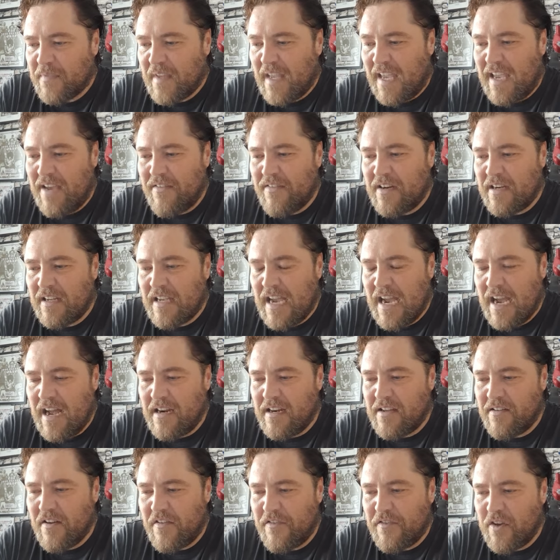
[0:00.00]
even
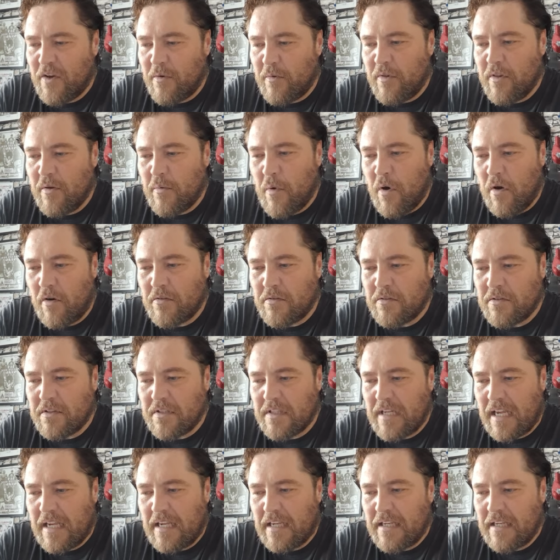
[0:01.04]
kind of a few other ones
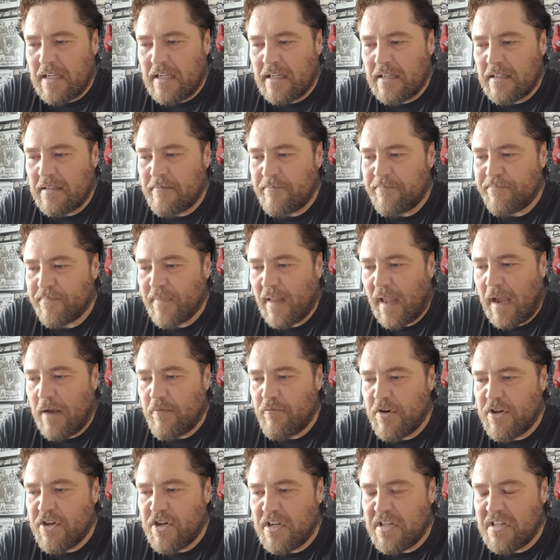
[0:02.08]
like
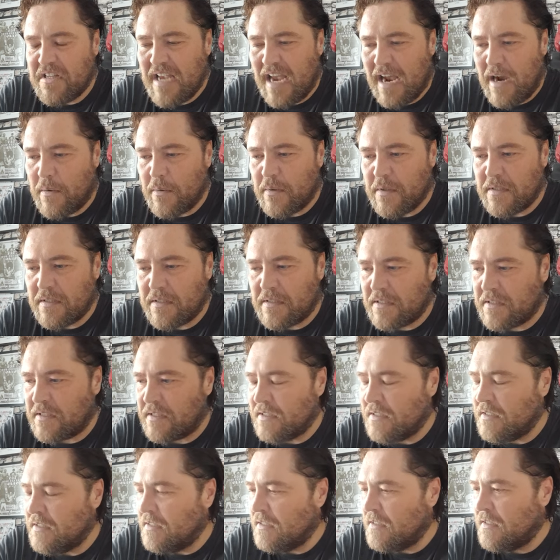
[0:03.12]
Richard Towers,
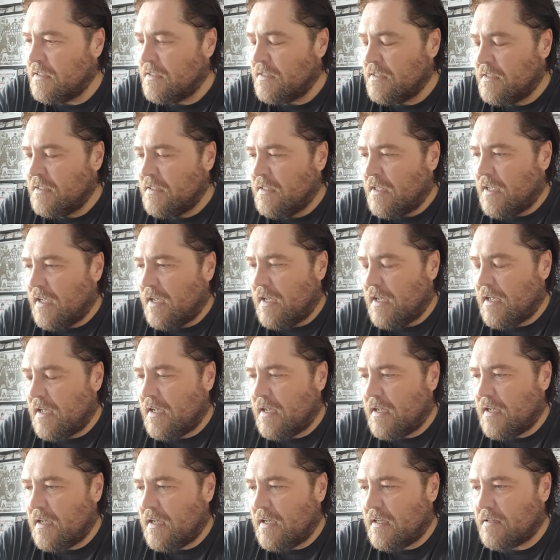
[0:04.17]

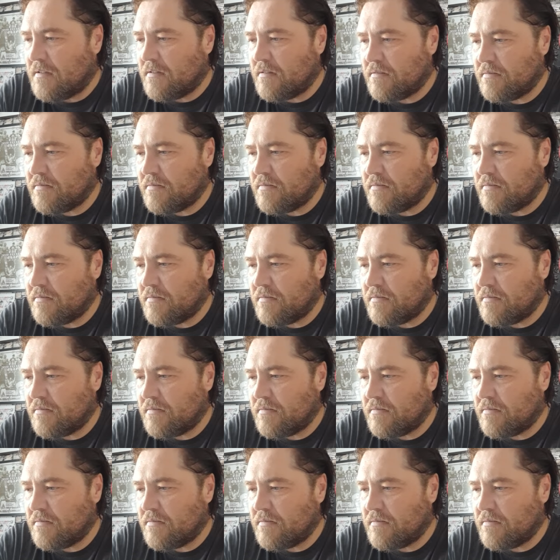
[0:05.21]
there